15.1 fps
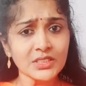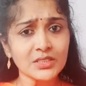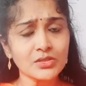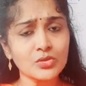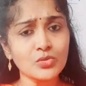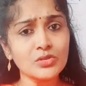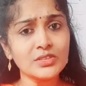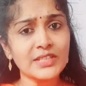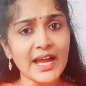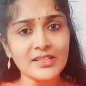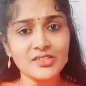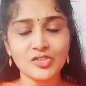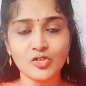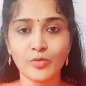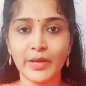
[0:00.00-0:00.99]
Through that
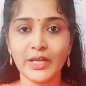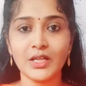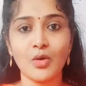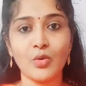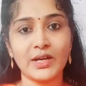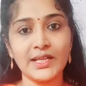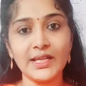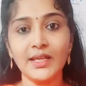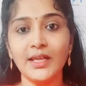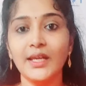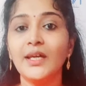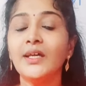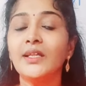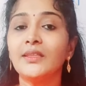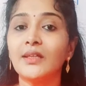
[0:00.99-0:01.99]
stomata only
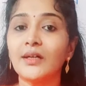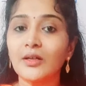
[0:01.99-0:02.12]
the